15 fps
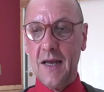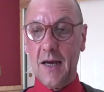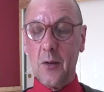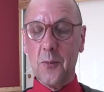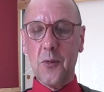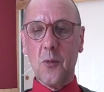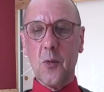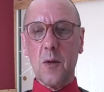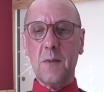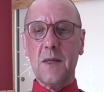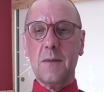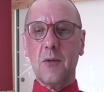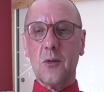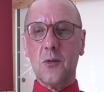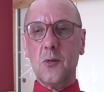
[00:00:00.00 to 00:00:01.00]
I hope you will be
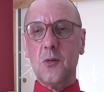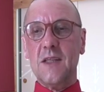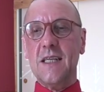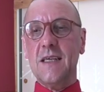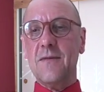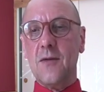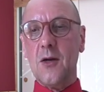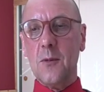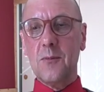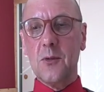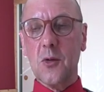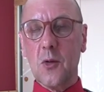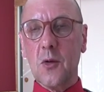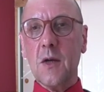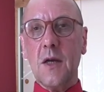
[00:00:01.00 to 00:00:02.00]
able to develop
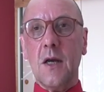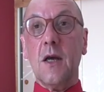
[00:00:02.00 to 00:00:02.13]
your